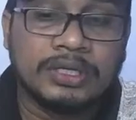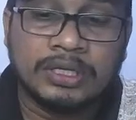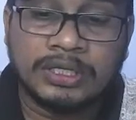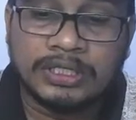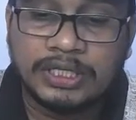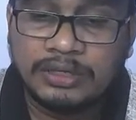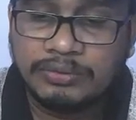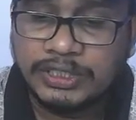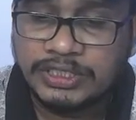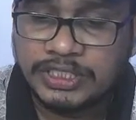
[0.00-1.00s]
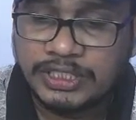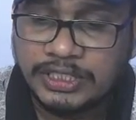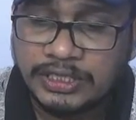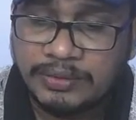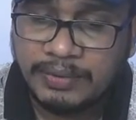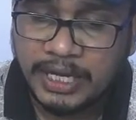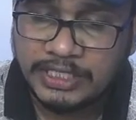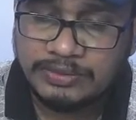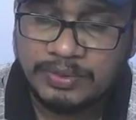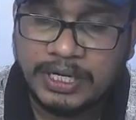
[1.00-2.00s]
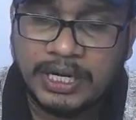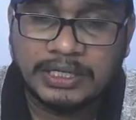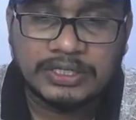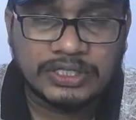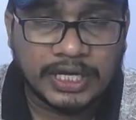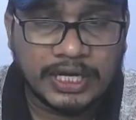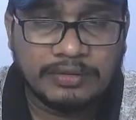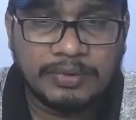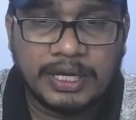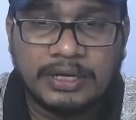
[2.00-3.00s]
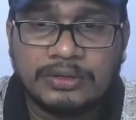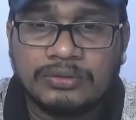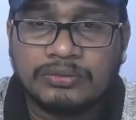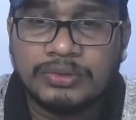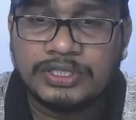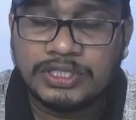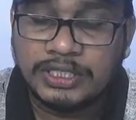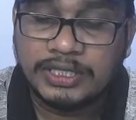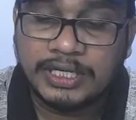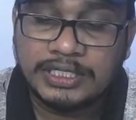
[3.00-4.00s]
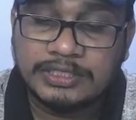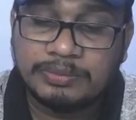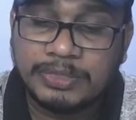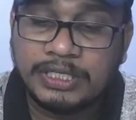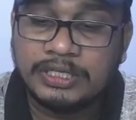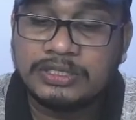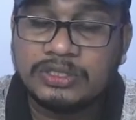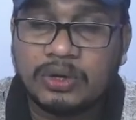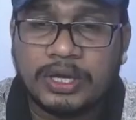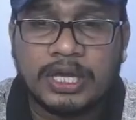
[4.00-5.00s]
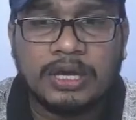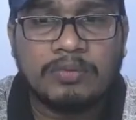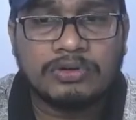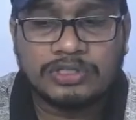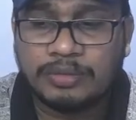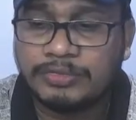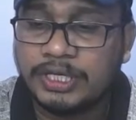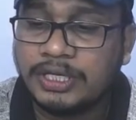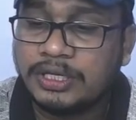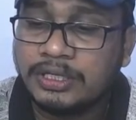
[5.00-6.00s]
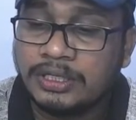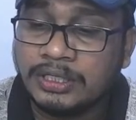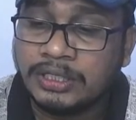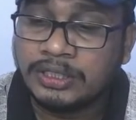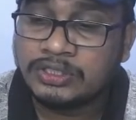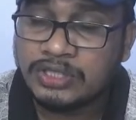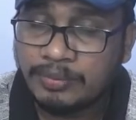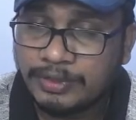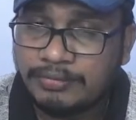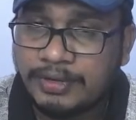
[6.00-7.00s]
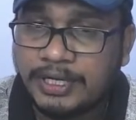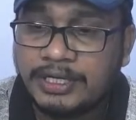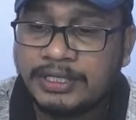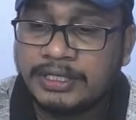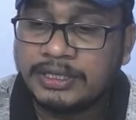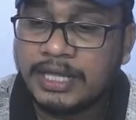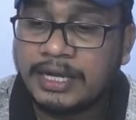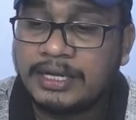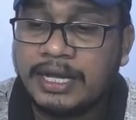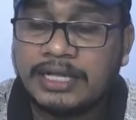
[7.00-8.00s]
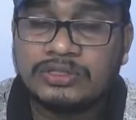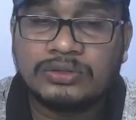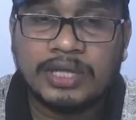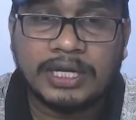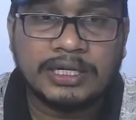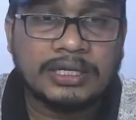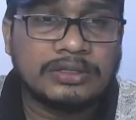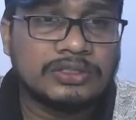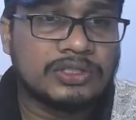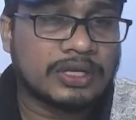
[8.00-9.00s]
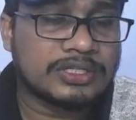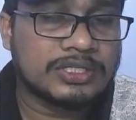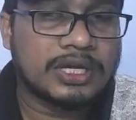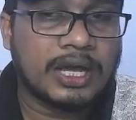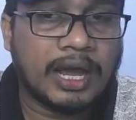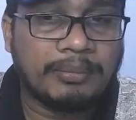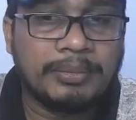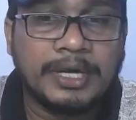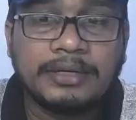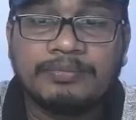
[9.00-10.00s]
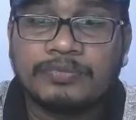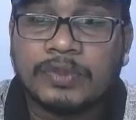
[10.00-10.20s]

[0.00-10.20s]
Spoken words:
Here we see in the first pair and the second pair, we see that is B is talking about some event that just happened